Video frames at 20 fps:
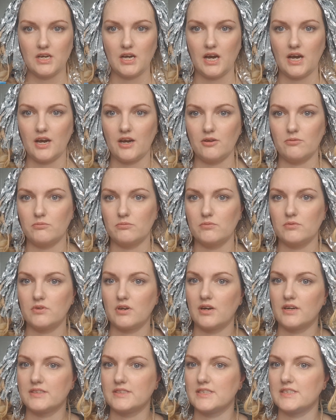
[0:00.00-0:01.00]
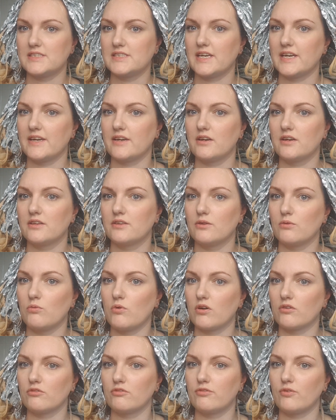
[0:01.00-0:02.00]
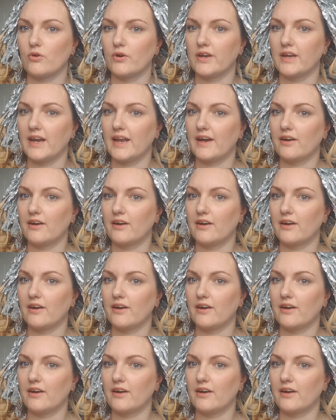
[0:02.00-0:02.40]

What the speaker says: I did take the one foil